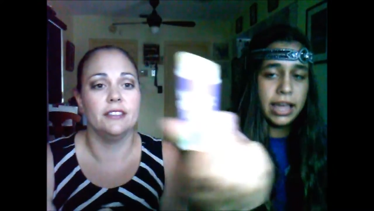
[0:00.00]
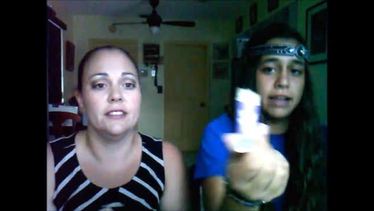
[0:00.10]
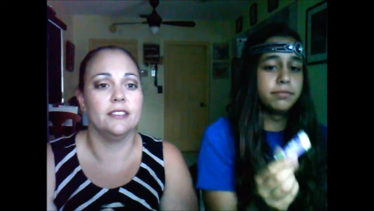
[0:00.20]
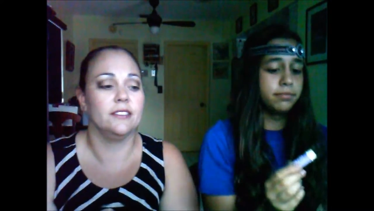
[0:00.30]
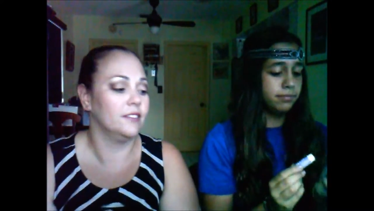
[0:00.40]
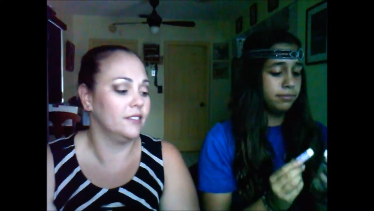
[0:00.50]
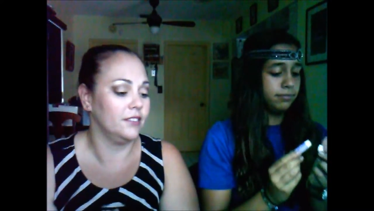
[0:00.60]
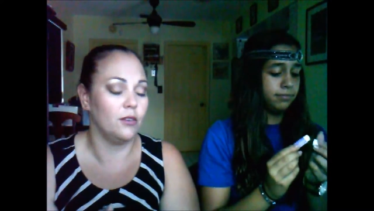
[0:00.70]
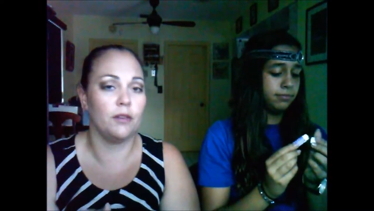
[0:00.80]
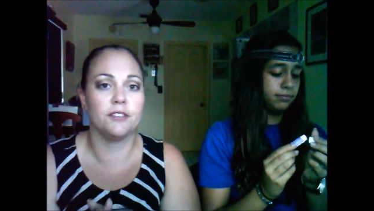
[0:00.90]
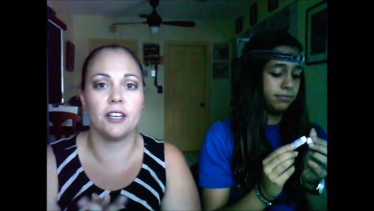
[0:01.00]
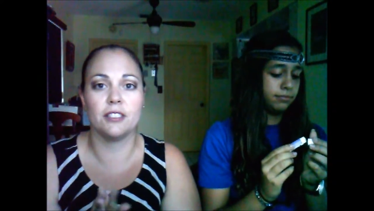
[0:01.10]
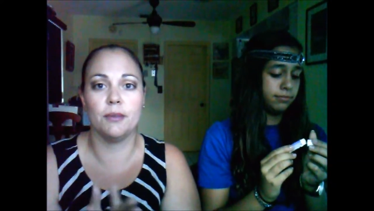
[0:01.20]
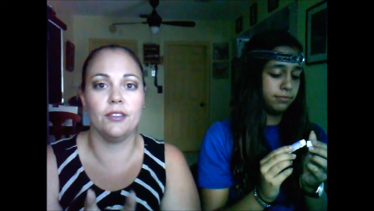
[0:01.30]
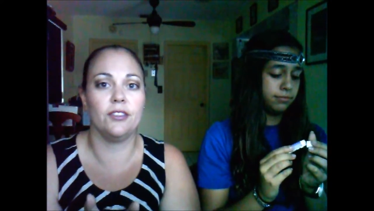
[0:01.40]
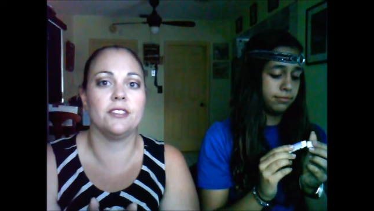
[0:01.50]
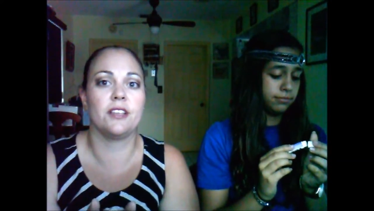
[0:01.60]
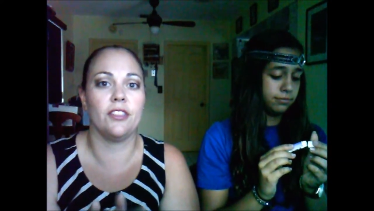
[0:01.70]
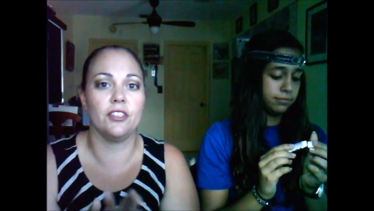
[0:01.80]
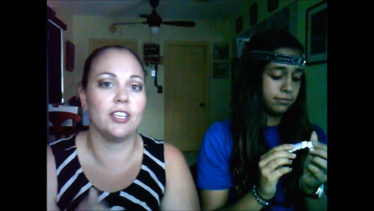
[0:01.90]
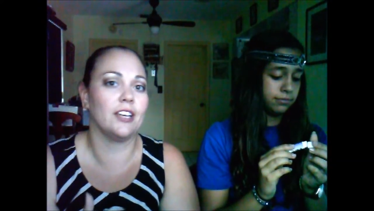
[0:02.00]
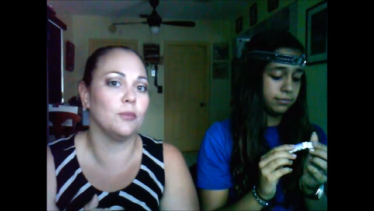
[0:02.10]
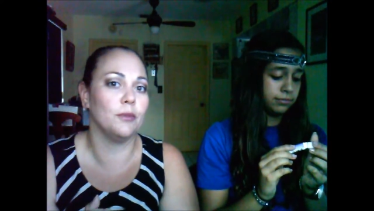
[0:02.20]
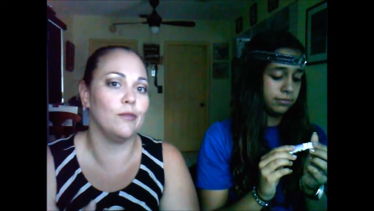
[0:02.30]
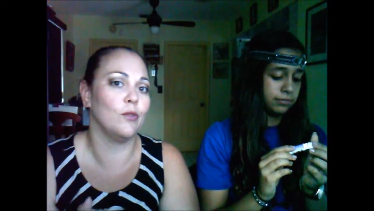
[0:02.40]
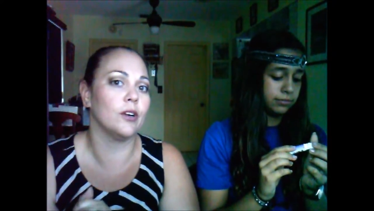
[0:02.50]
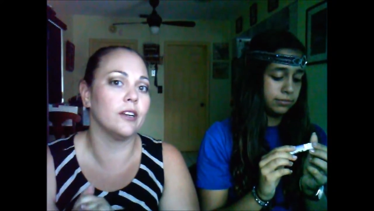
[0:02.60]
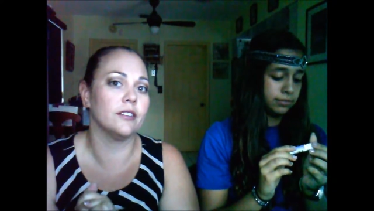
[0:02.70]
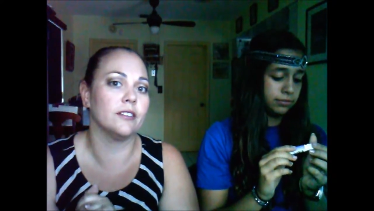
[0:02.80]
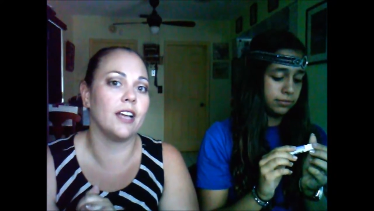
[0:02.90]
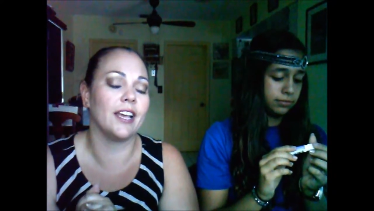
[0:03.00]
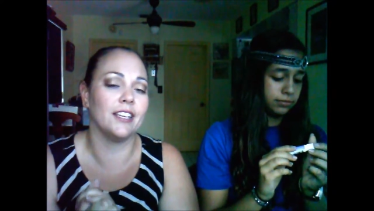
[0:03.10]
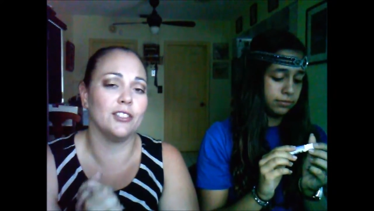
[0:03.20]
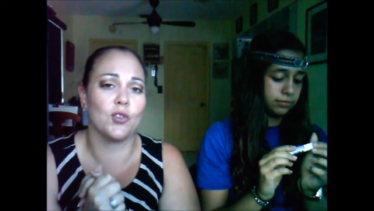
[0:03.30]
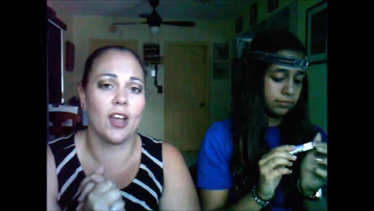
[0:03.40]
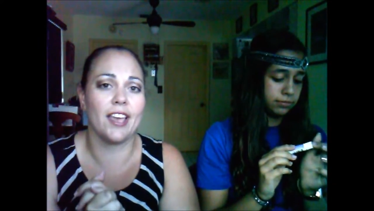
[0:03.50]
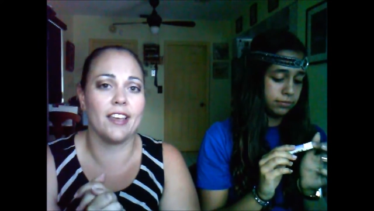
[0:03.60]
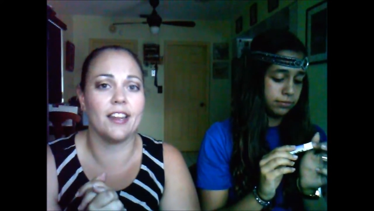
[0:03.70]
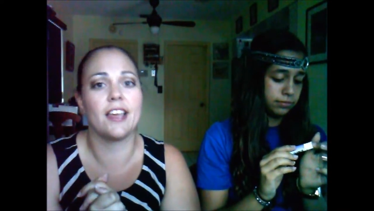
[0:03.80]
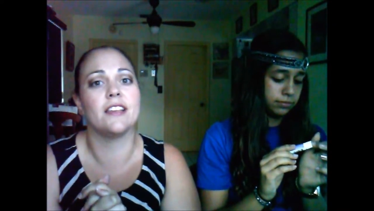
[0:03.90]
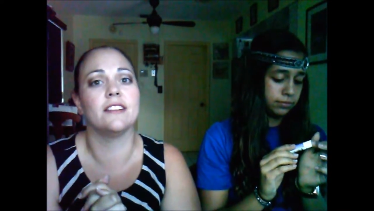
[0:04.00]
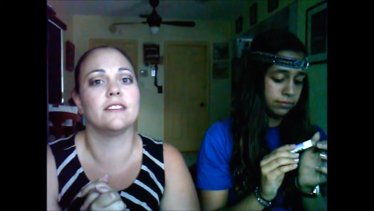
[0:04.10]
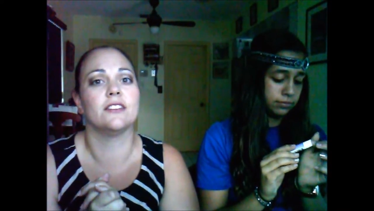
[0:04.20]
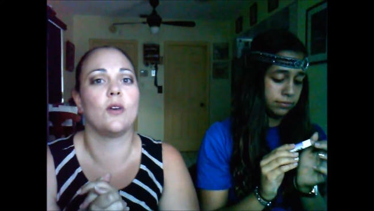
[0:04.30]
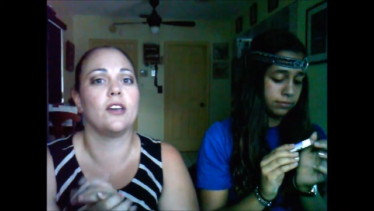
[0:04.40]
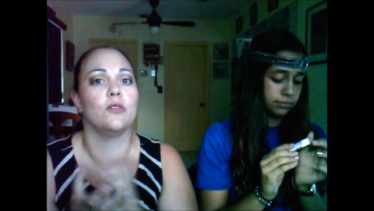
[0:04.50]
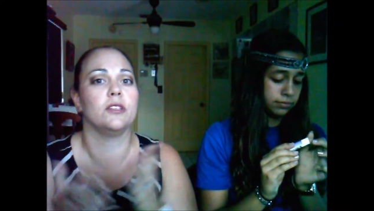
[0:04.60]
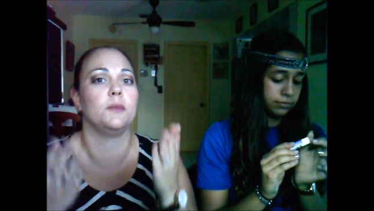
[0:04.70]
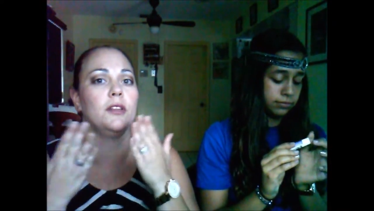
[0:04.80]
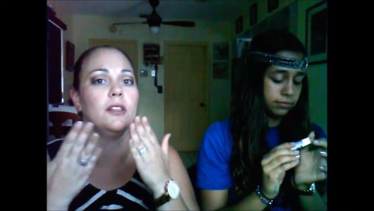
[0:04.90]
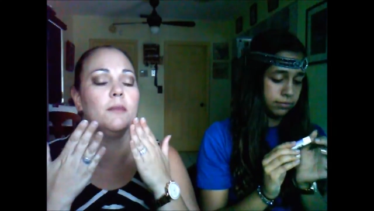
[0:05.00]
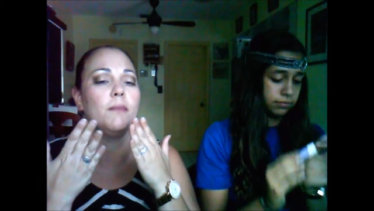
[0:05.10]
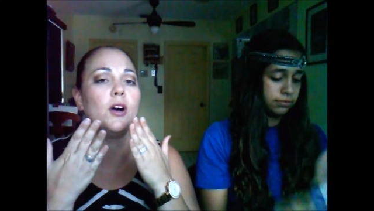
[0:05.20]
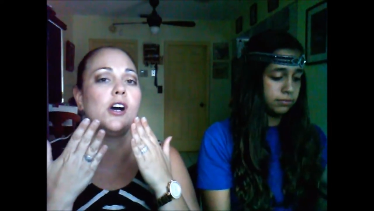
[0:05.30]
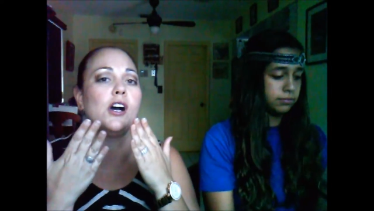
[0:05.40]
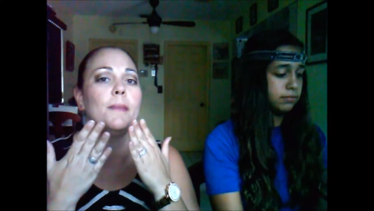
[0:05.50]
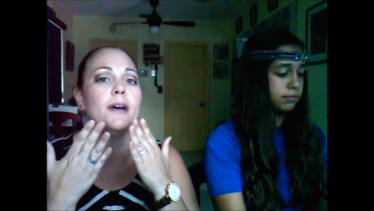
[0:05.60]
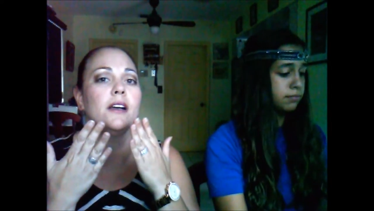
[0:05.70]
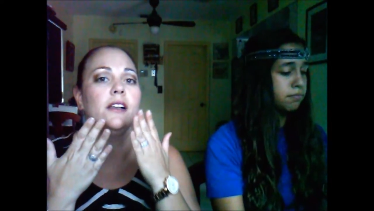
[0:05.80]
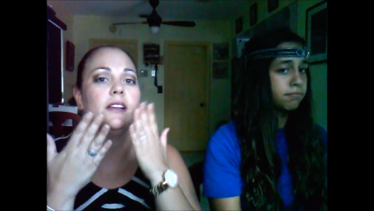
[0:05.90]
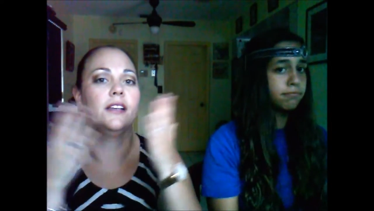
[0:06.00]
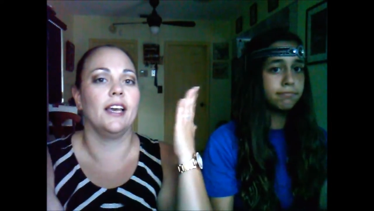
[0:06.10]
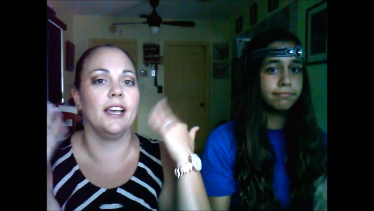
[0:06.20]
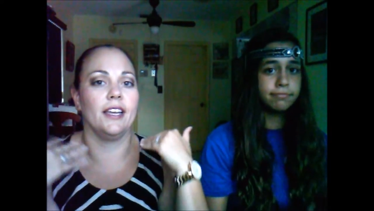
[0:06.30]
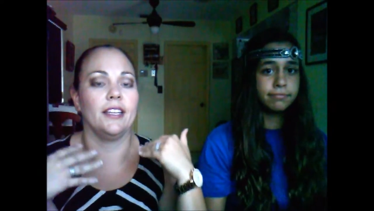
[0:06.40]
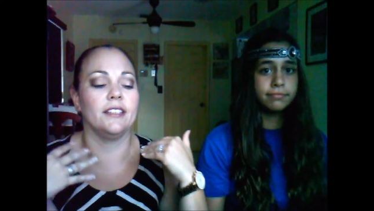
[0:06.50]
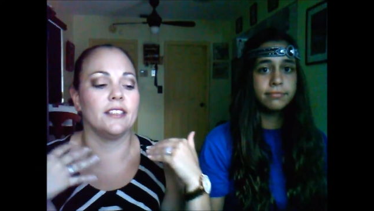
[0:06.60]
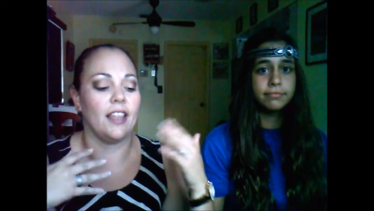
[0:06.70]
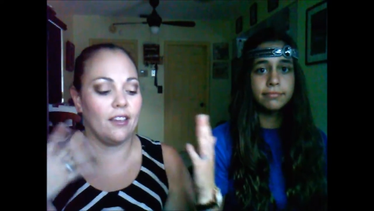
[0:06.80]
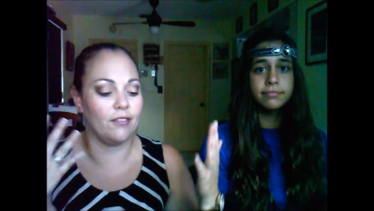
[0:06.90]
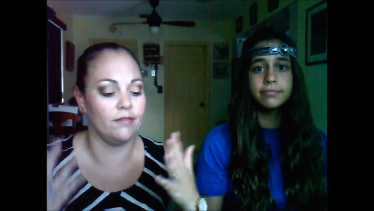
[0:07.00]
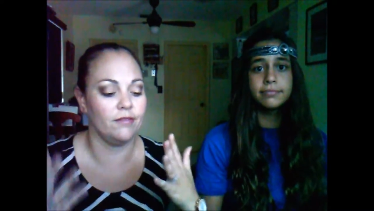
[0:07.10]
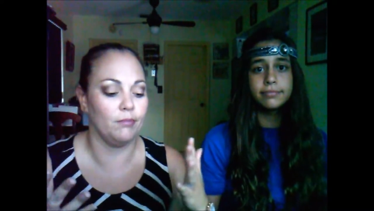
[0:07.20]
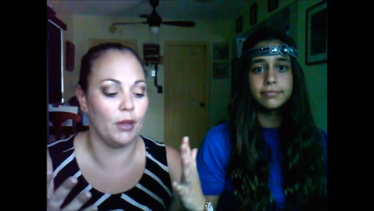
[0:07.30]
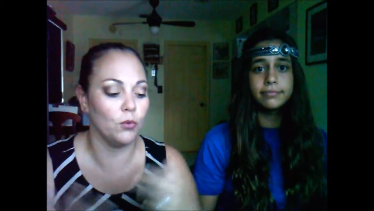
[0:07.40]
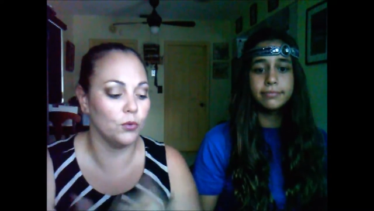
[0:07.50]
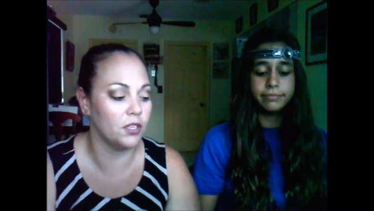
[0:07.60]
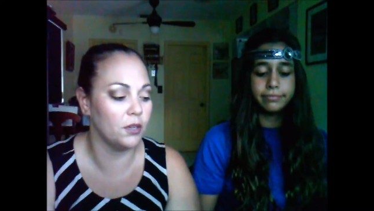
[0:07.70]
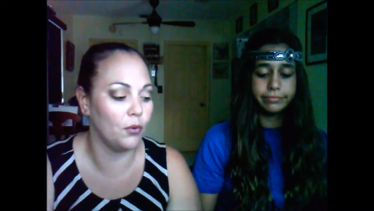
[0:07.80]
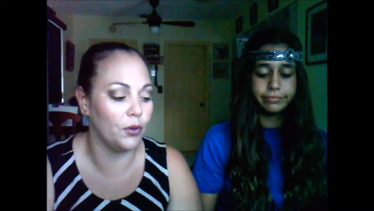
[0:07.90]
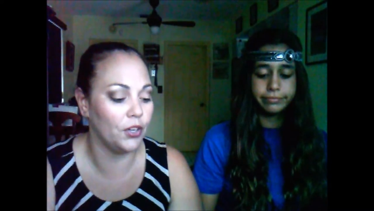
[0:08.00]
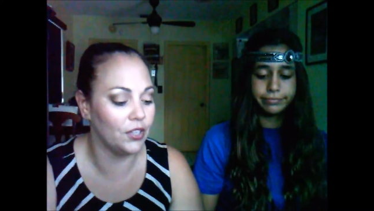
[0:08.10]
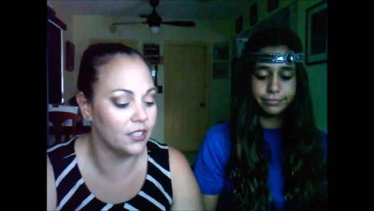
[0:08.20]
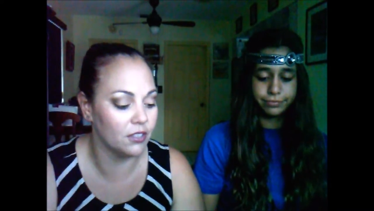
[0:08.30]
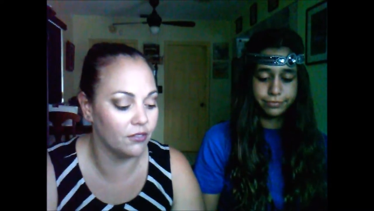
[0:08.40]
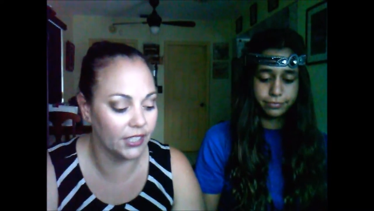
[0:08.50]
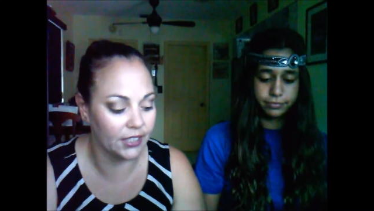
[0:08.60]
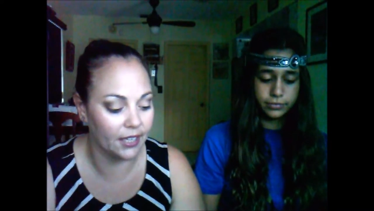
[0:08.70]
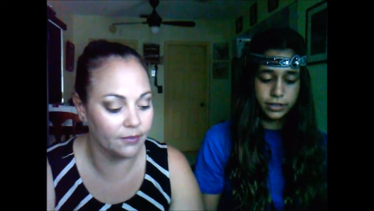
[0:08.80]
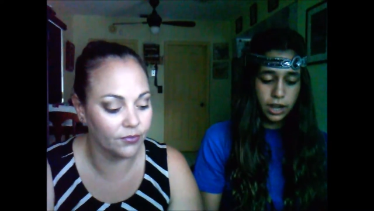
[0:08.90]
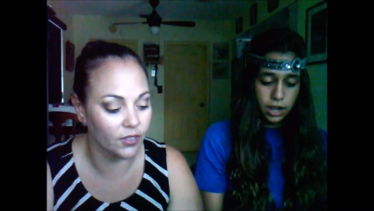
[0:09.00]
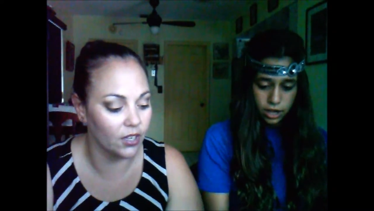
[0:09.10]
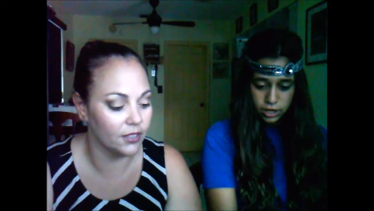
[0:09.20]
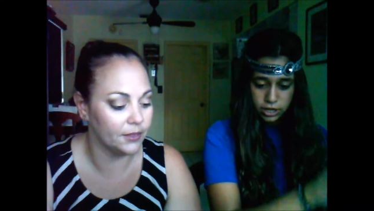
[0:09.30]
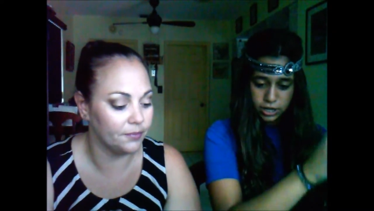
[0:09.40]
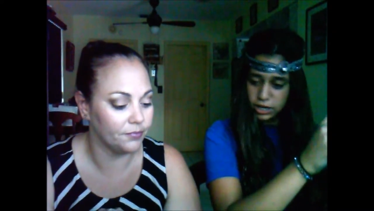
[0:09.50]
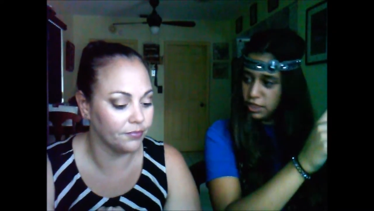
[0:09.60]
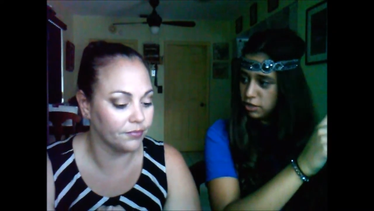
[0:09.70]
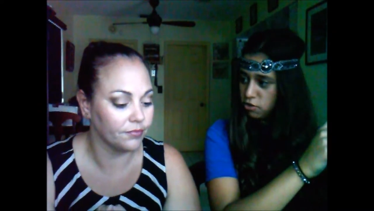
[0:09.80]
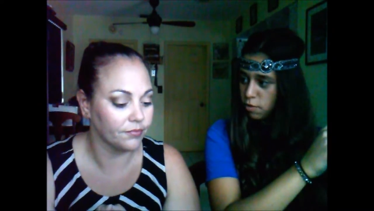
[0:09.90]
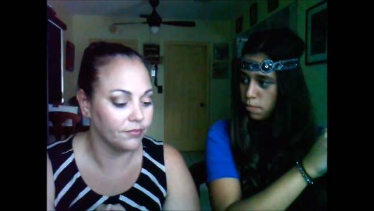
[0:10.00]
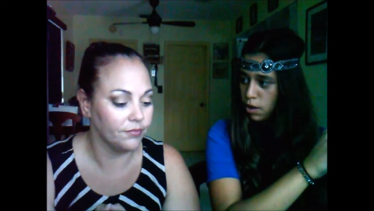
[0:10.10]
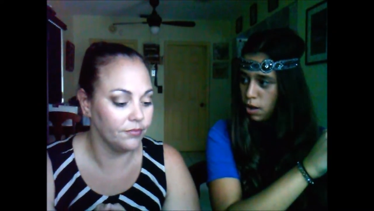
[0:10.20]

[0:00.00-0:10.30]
Speaker 1: that. We've talked about this on the channel before. I get dry at night, so I always put lip balm and like my rosehip oil and stuff like that.
Speaker 2: Another drum